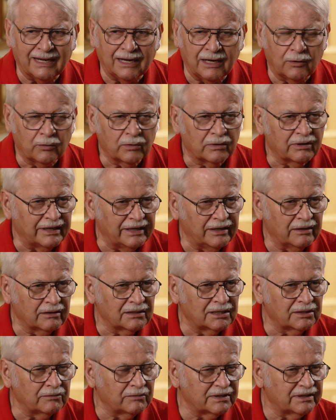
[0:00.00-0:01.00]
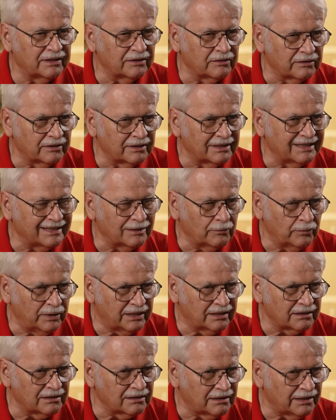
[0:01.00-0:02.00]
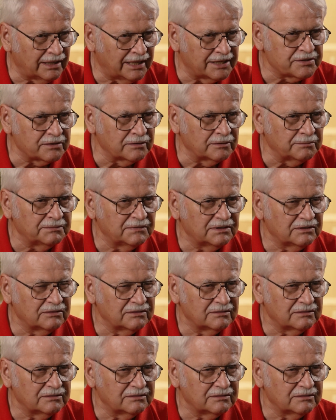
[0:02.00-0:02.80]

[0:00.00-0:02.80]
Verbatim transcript: hour in here than what they learn in a week in the classroom.